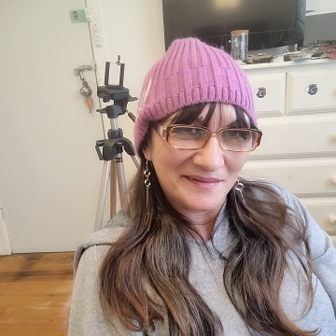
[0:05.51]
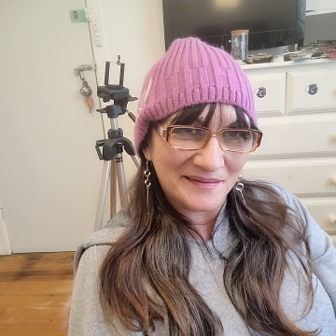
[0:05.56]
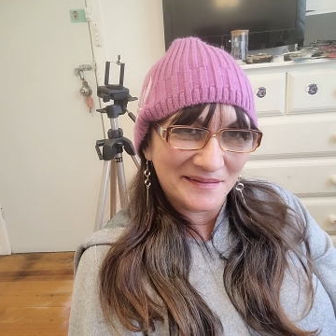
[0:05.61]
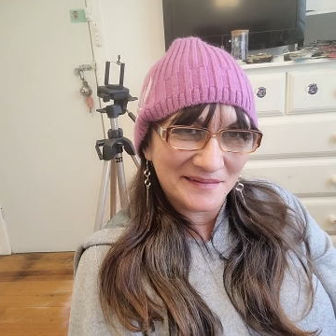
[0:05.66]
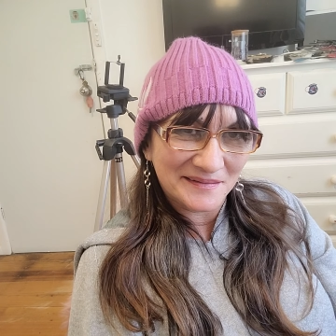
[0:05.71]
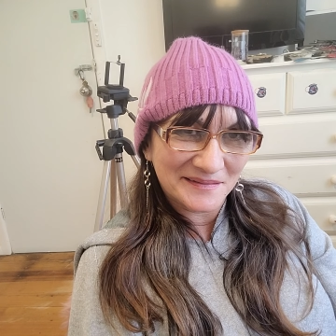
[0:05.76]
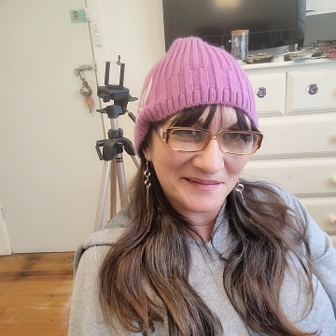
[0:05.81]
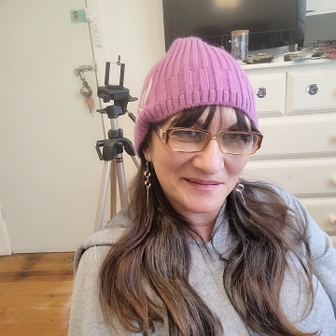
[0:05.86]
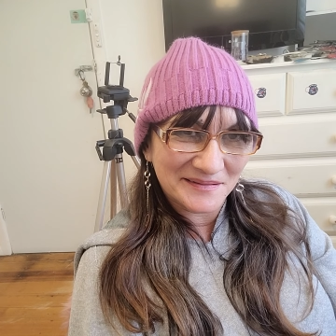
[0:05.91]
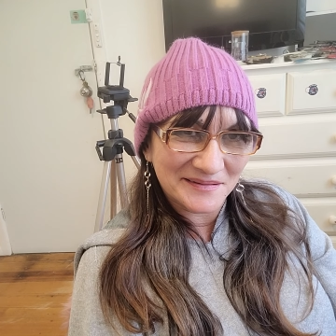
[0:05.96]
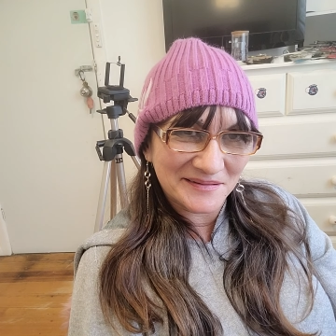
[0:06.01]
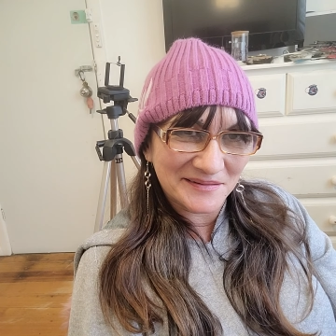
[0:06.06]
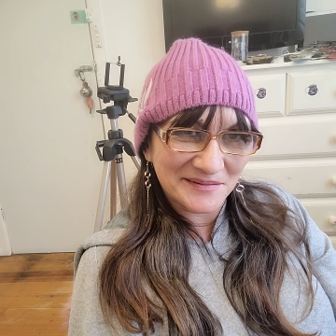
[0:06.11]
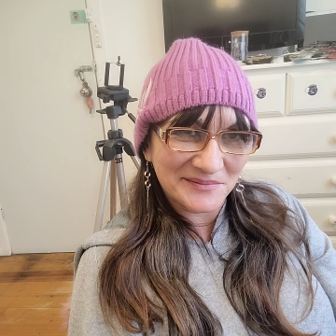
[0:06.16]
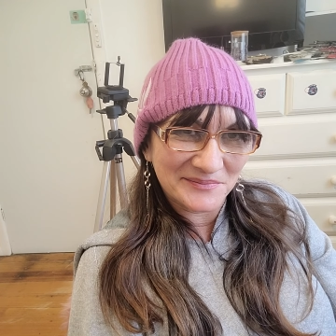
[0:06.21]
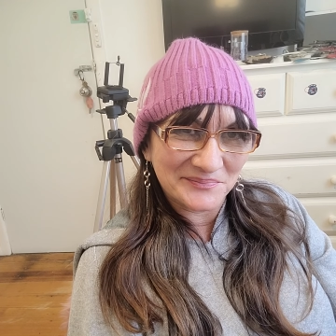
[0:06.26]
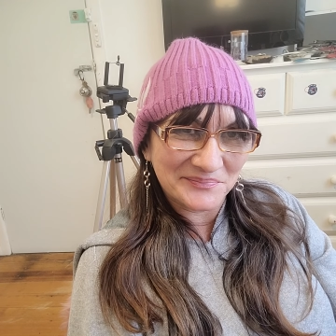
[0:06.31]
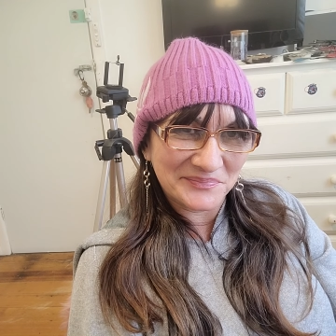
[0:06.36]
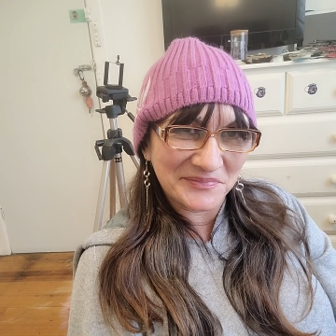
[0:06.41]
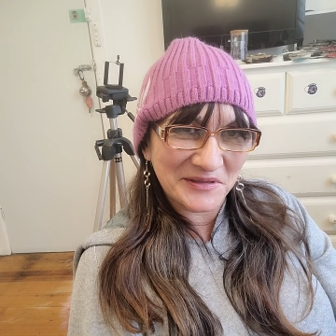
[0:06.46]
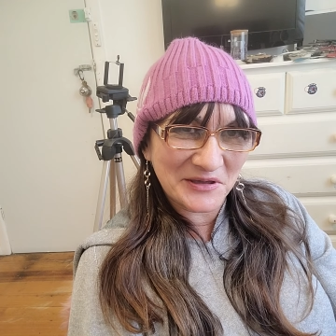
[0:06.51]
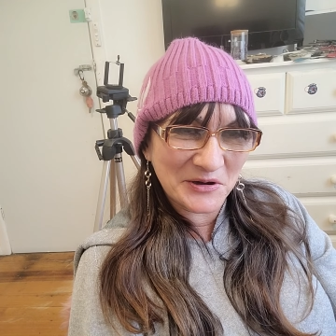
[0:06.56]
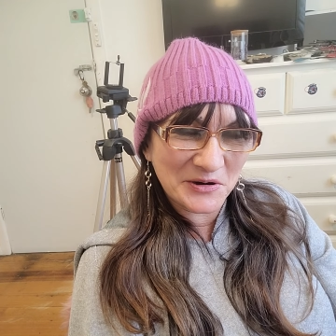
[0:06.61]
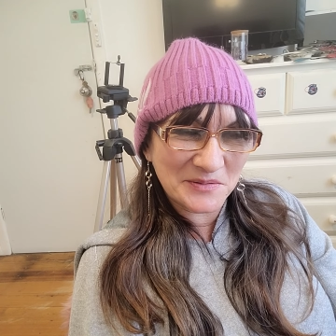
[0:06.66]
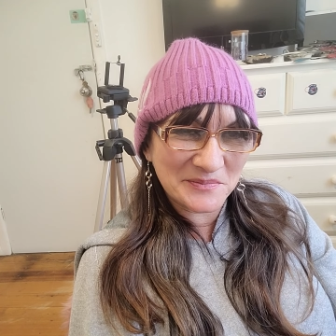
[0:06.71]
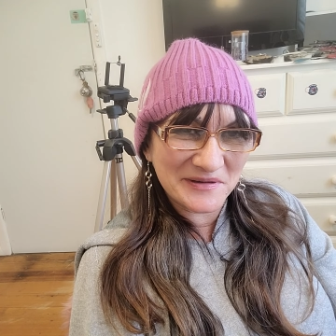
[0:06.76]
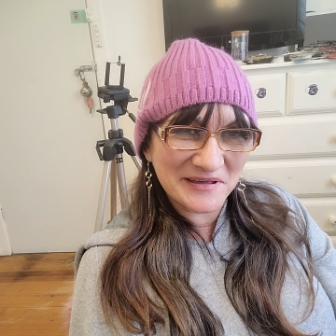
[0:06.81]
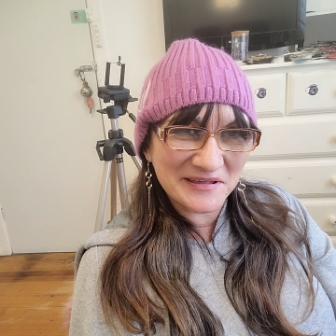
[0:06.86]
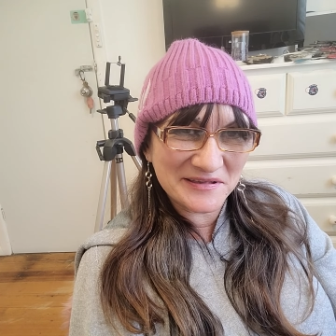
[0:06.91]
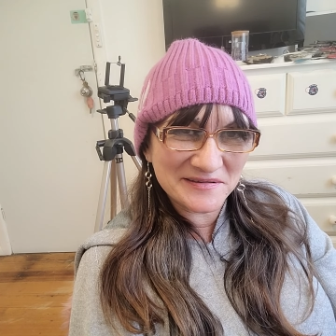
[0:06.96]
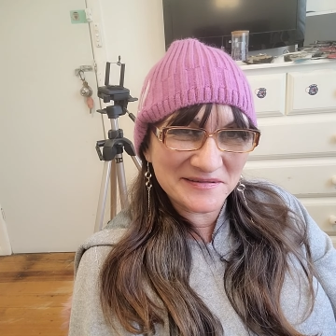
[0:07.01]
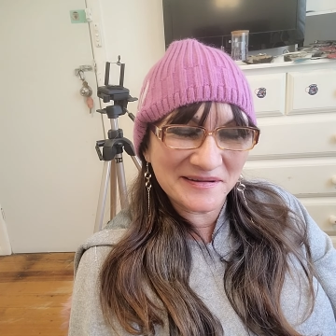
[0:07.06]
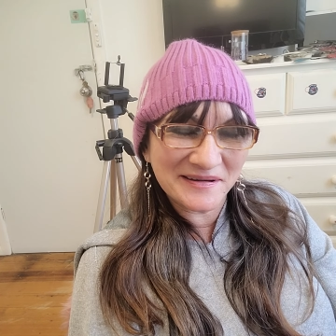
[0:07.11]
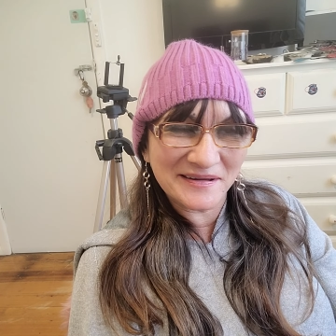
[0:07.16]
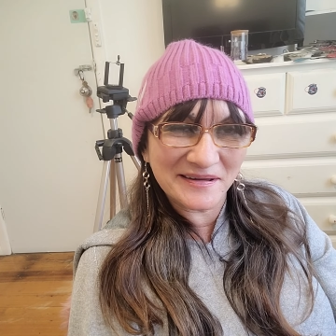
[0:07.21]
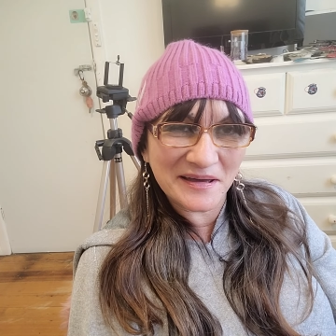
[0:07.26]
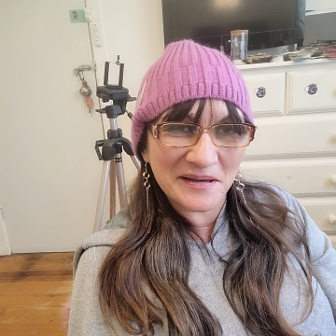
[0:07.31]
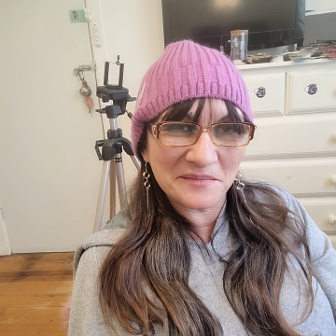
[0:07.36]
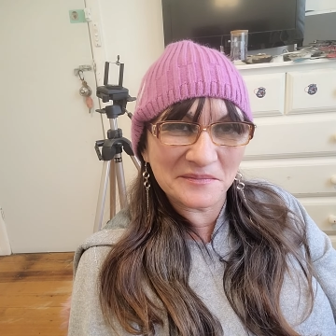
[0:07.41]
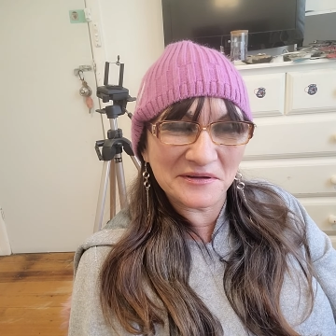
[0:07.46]
uh, comments that are
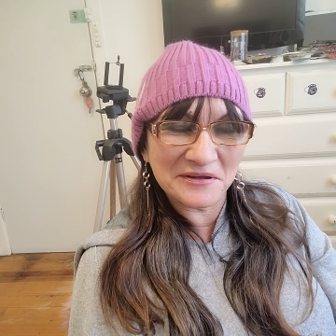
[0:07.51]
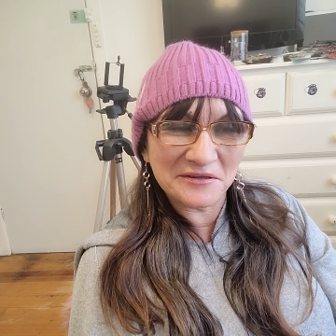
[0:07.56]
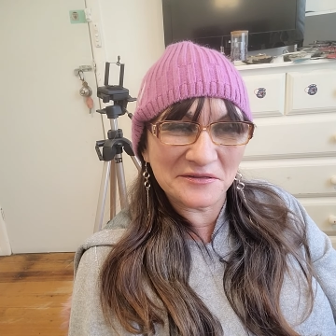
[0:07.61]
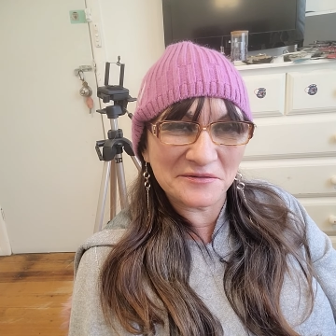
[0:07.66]
coming